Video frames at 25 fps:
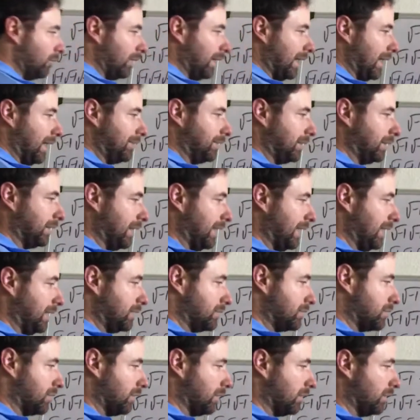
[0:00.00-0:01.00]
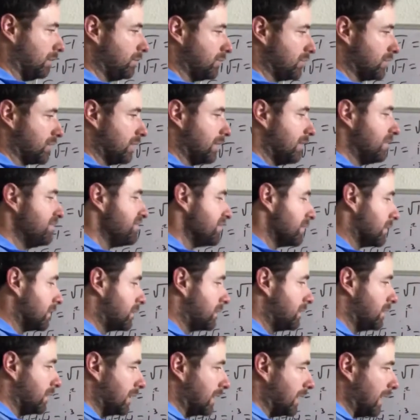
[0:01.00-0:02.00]
we'll add the like terms
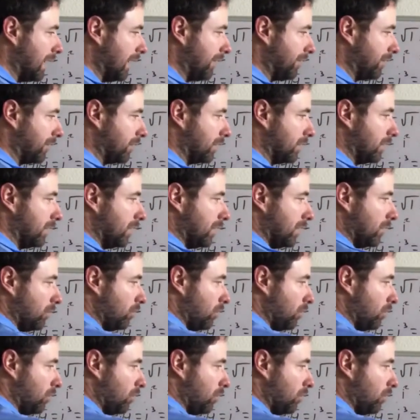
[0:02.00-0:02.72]
together.